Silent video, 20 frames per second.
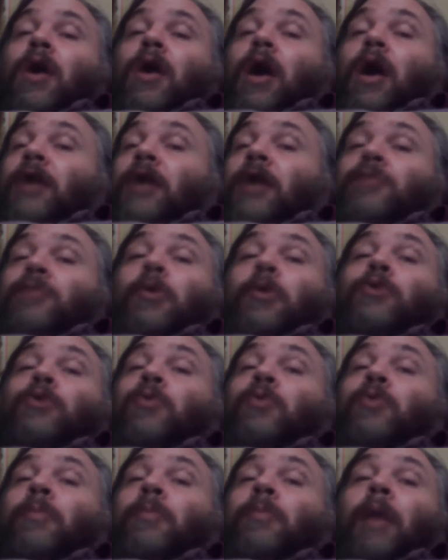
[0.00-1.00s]
I suppose
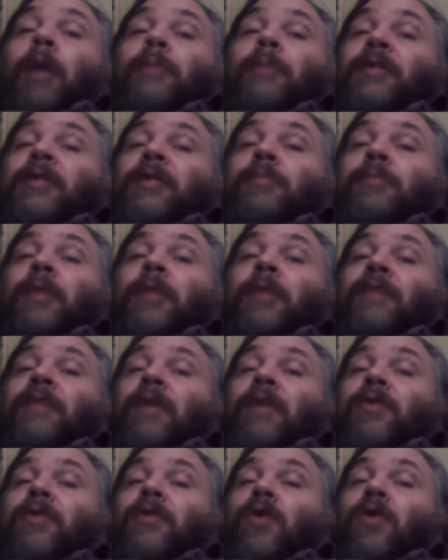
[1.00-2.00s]
we might be submitting
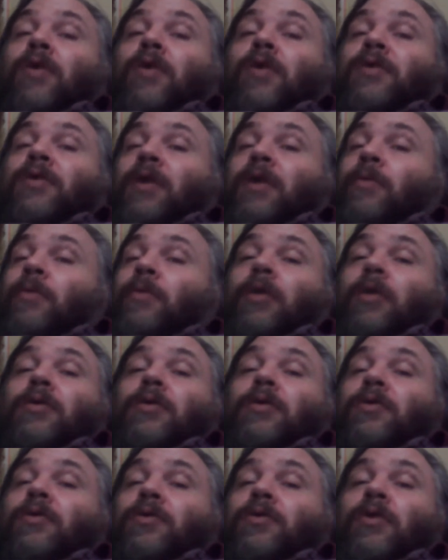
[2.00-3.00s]
that to God and say, well,
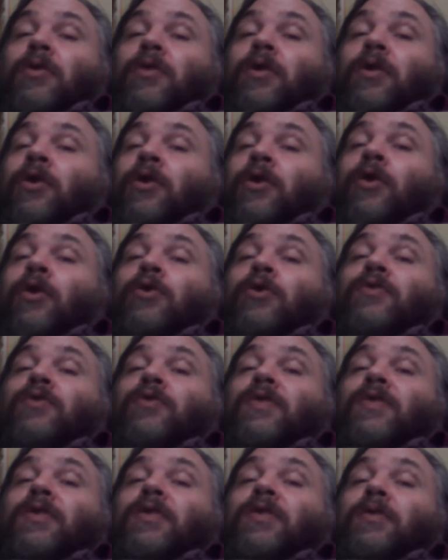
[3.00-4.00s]
are you going to use
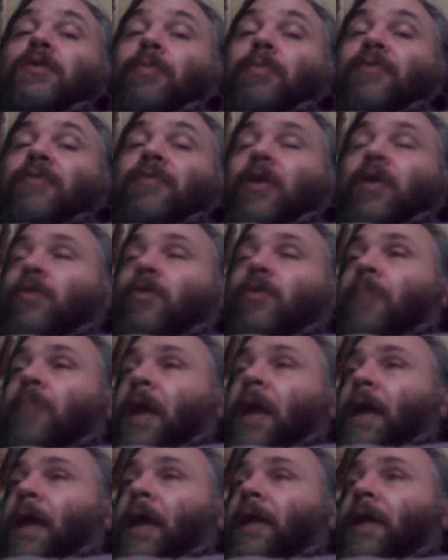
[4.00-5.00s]
this as a prophetical
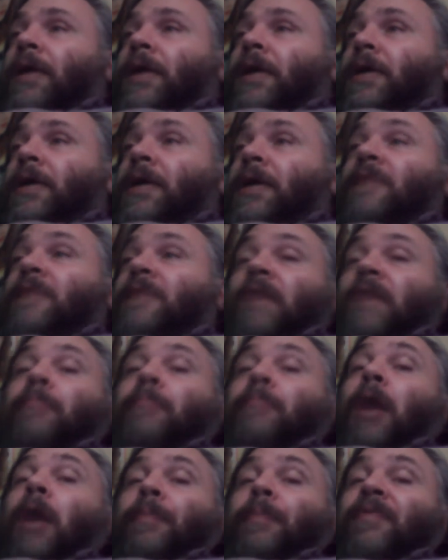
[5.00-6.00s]
plan? That
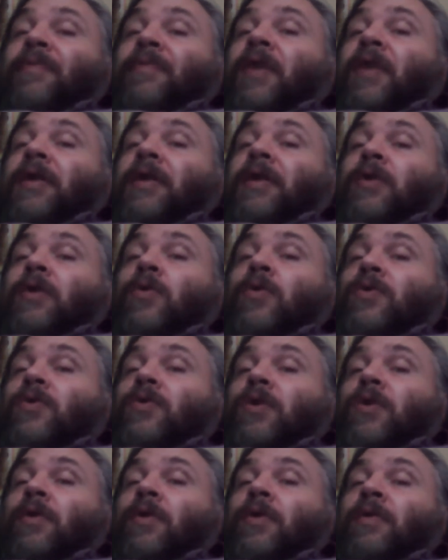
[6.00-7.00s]
might be the idea
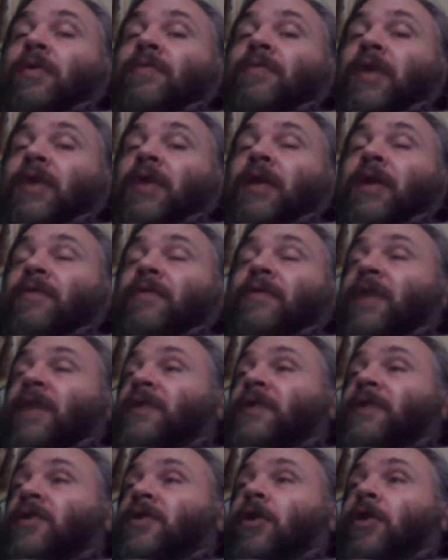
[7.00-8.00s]
also in the end,
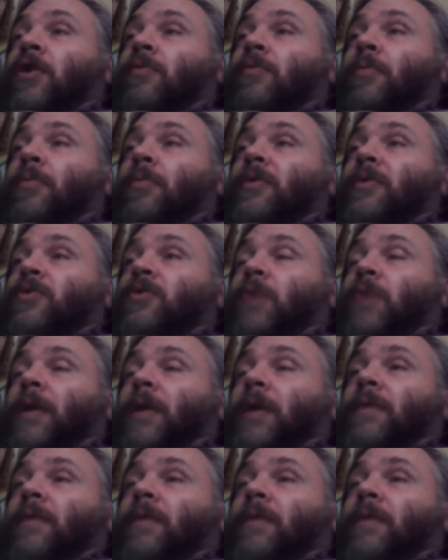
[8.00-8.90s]
advancing over it as well.